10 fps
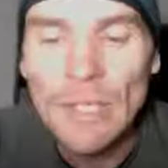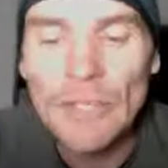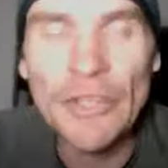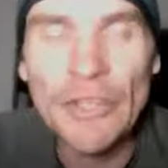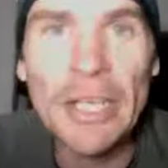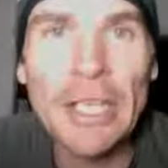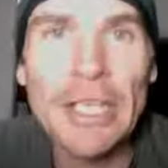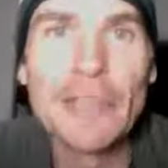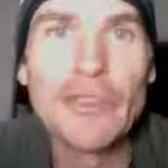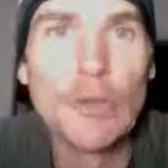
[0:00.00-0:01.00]

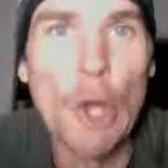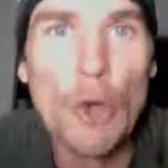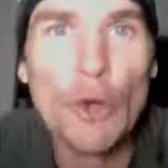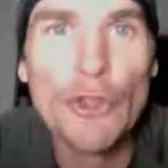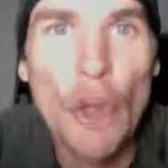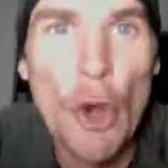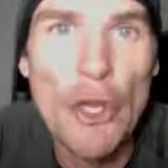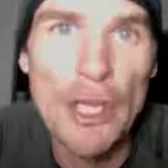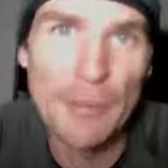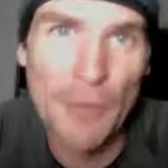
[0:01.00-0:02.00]
Secondly is low
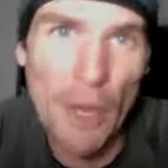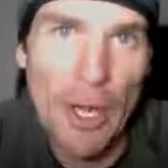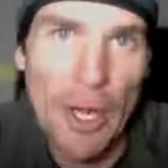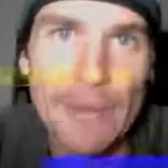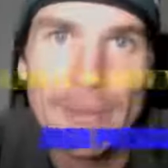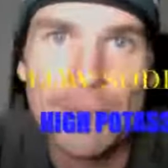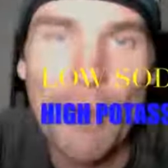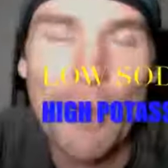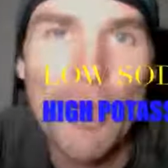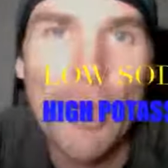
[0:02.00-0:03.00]
sodium diet.
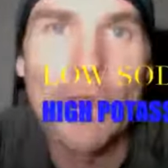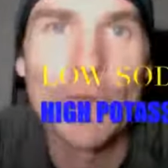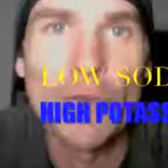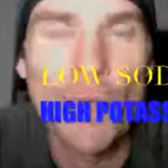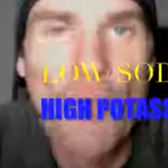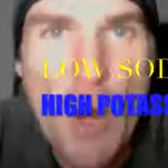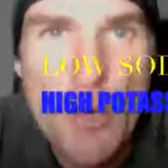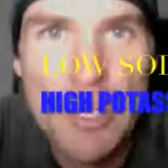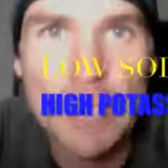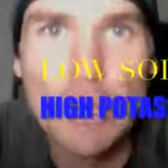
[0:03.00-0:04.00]
My diet is
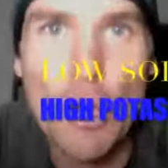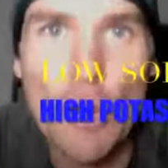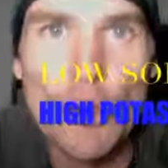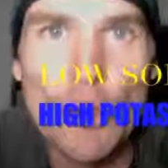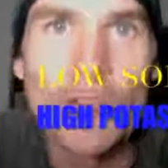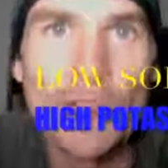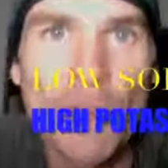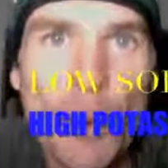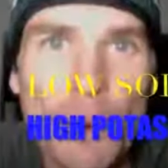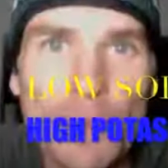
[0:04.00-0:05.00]
very low in
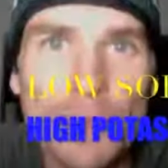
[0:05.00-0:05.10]
salt.